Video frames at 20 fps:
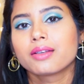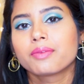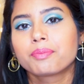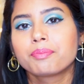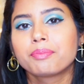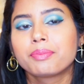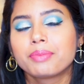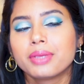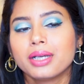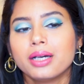the
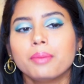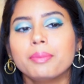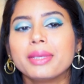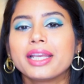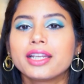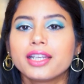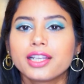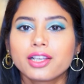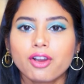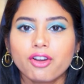
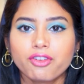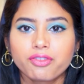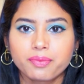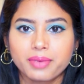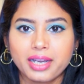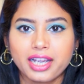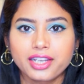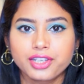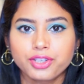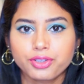beginning of
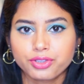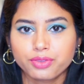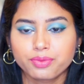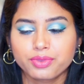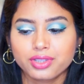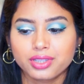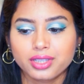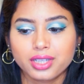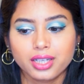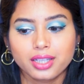my YouTube
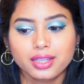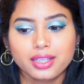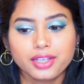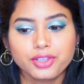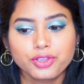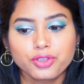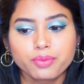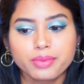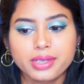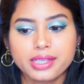journey,
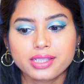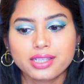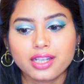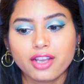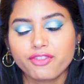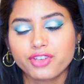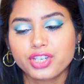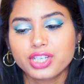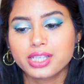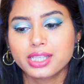then you must
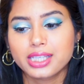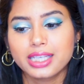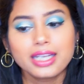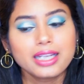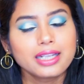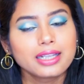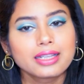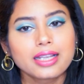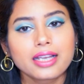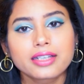have
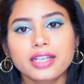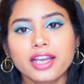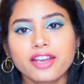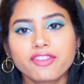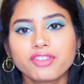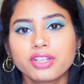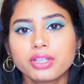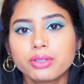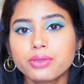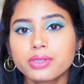seen that
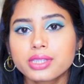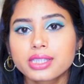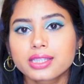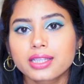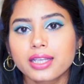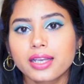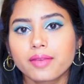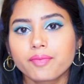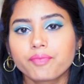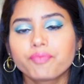I've used
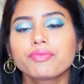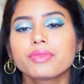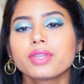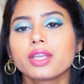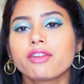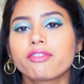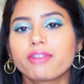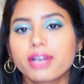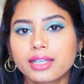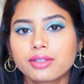them
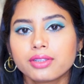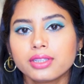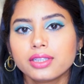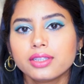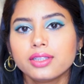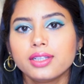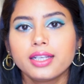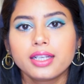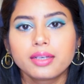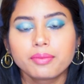
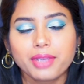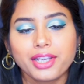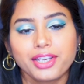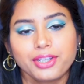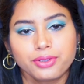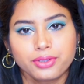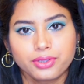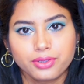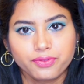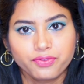regularly in my
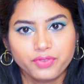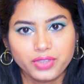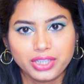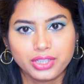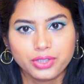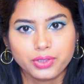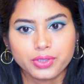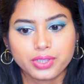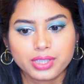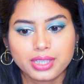YouTube
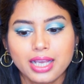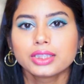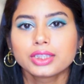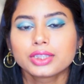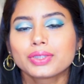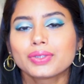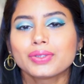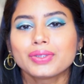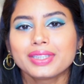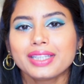videos.
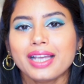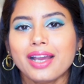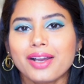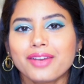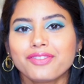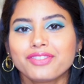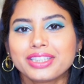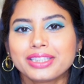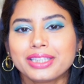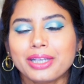So
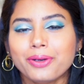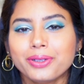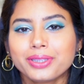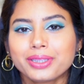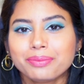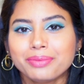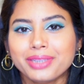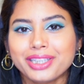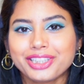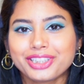yeah,
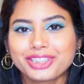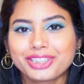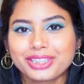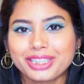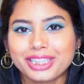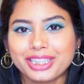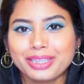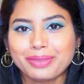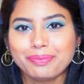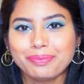without much
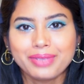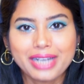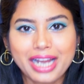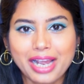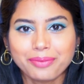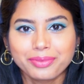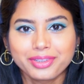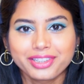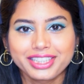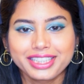
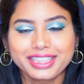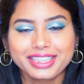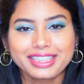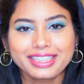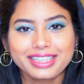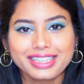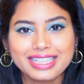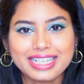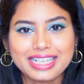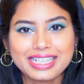blabbering,
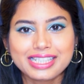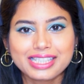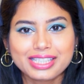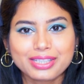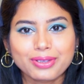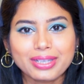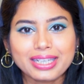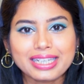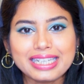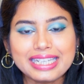let's
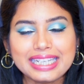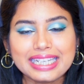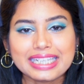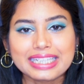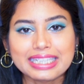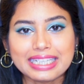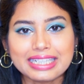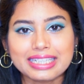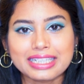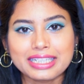quickly
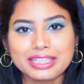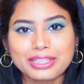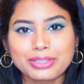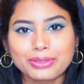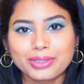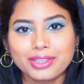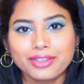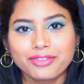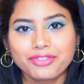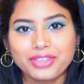get
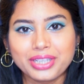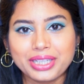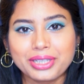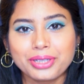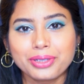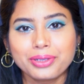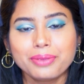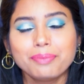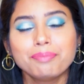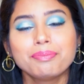into the
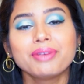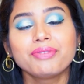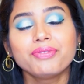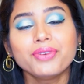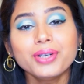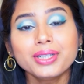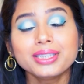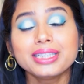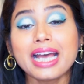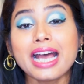video.
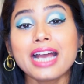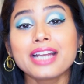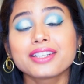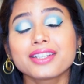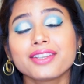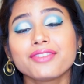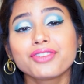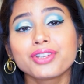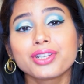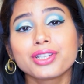Before that,
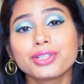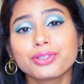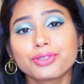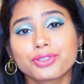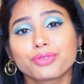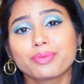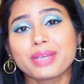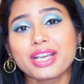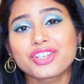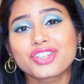if you're new
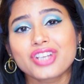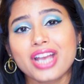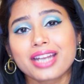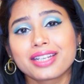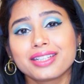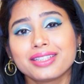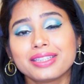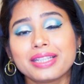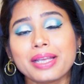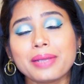to my
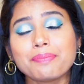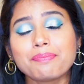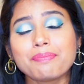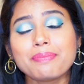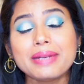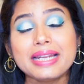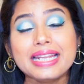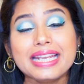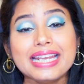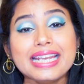channel, then
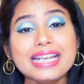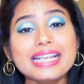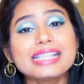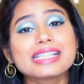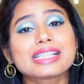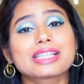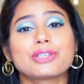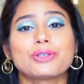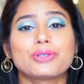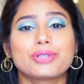
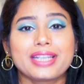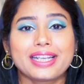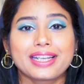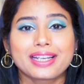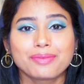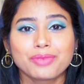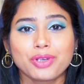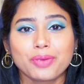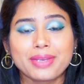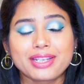please do take
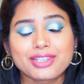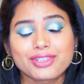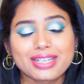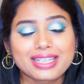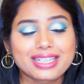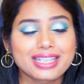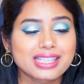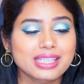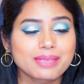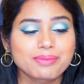a moment to
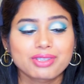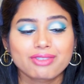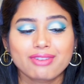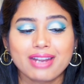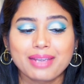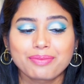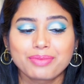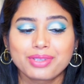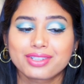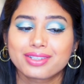hit the
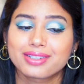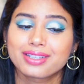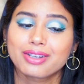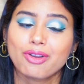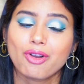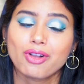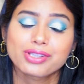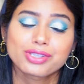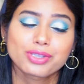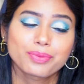subscribe button and
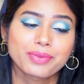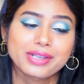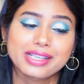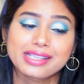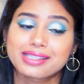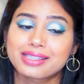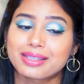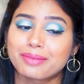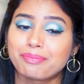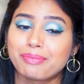also
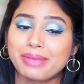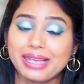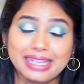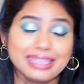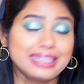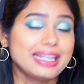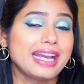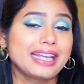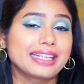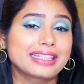press the
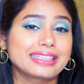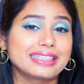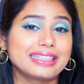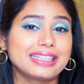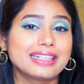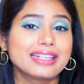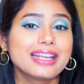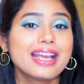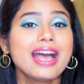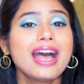bell
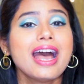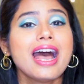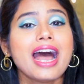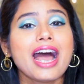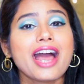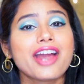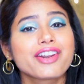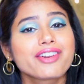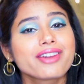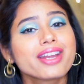icon.
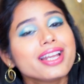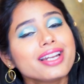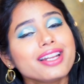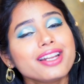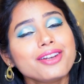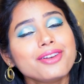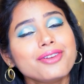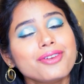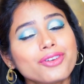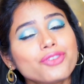I
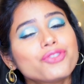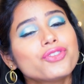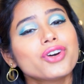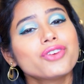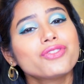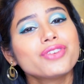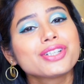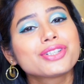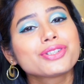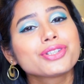really look
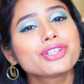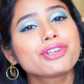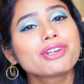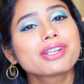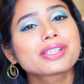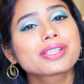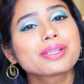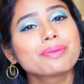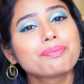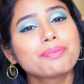forward to your
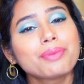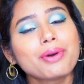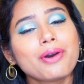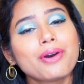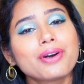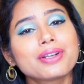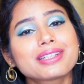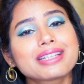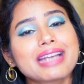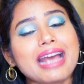
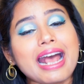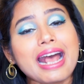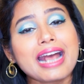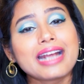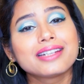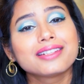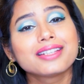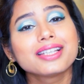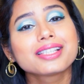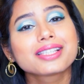support,
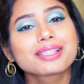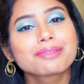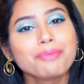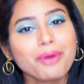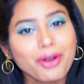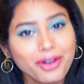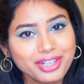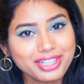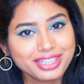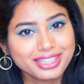and this
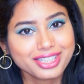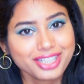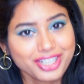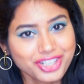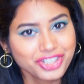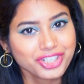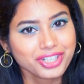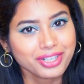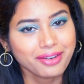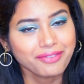small
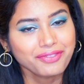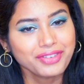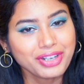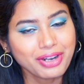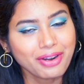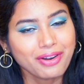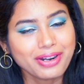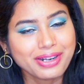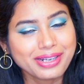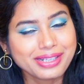gesture of
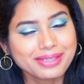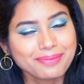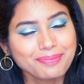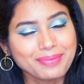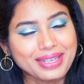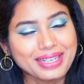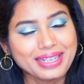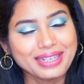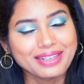yours